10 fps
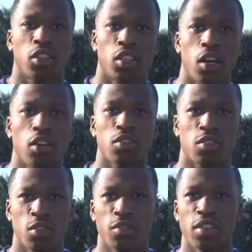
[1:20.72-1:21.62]
Ciao,
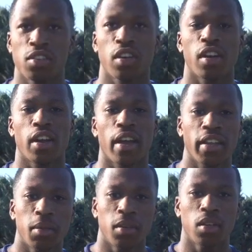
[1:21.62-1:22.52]
Silver Soccer
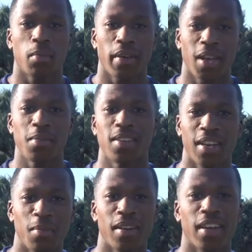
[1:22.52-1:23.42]
Academy. My name is
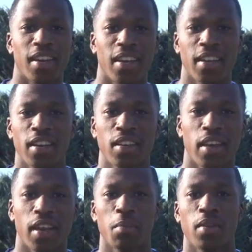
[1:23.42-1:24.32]
Elimelech Kenyan
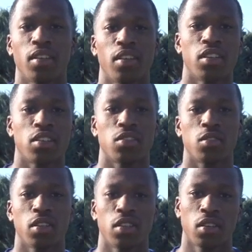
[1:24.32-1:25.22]
and I'm 19 years
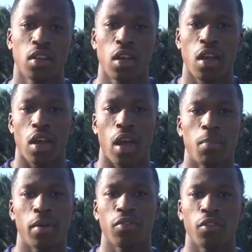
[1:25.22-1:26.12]
old. I
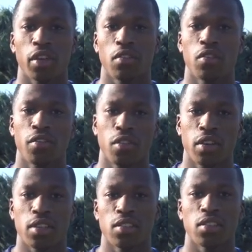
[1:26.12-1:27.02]
play for Chievo
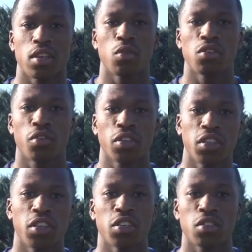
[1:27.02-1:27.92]
Verona since I was
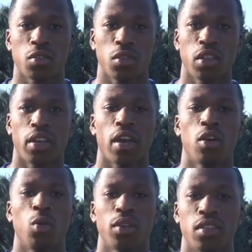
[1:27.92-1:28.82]
14 years old and I
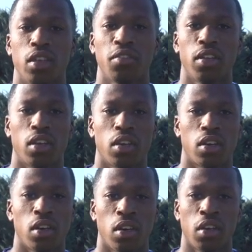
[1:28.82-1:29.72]
always live
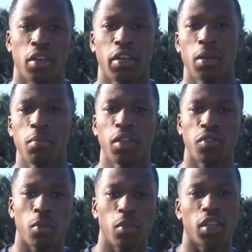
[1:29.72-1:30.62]
the in the
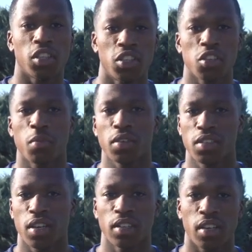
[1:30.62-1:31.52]
beautiful Bottagisio Sports
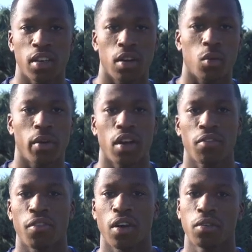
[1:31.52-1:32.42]
Center when I
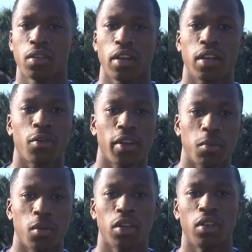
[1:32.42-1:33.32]
found an
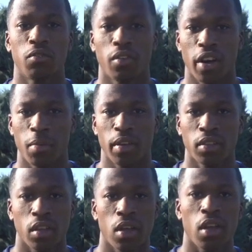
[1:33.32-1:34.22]
incredible
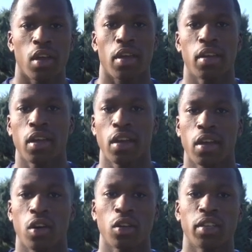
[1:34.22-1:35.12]
environment and
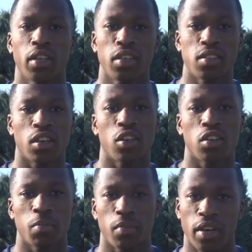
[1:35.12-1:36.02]
uh, all the needs a
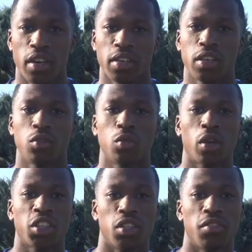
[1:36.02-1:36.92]
young player need
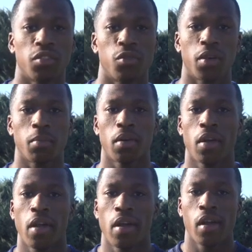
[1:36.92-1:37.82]
to achieve his dream.
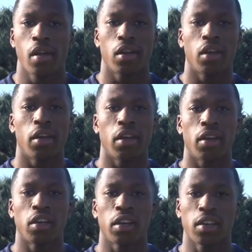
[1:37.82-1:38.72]

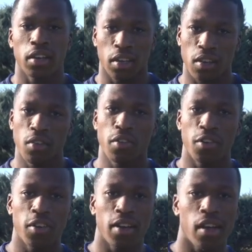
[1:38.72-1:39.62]
Uh,
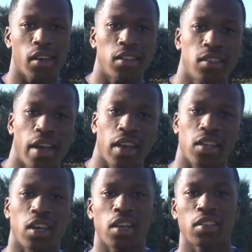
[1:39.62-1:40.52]
Verona is like
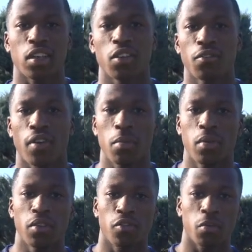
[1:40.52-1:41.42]
a second
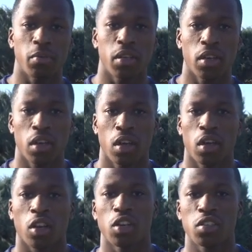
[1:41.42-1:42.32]
family for me
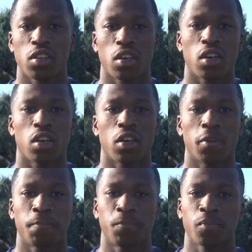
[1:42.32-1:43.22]
because
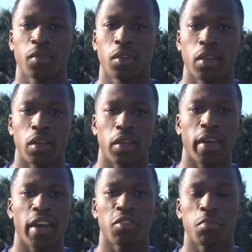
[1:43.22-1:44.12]
um, he
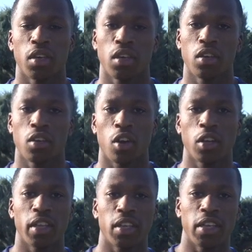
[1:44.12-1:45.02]
gave me
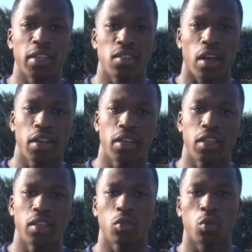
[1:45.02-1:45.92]
all the needs I
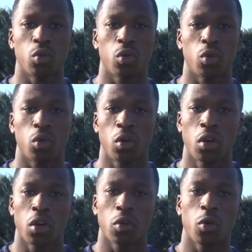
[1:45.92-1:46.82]
need to
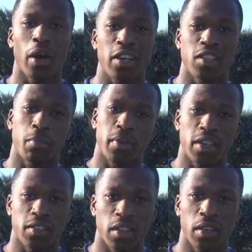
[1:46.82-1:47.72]
grow as a
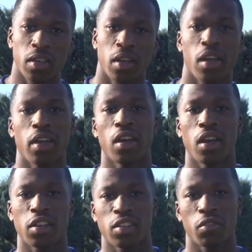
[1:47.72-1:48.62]
person and
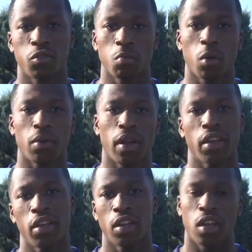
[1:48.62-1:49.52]
as a football player
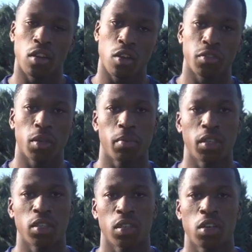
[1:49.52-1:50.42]
in and off the
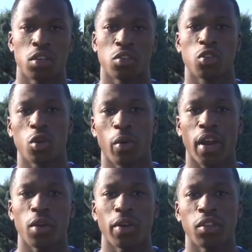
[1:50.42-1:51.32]
pitch. So
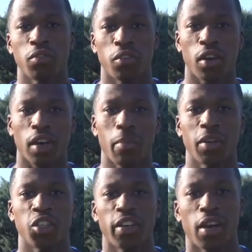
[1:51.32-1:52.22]
what are you waiting for? Come
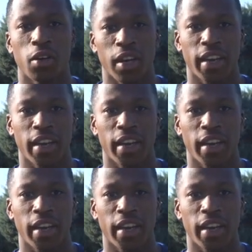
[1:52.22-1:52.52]
and join our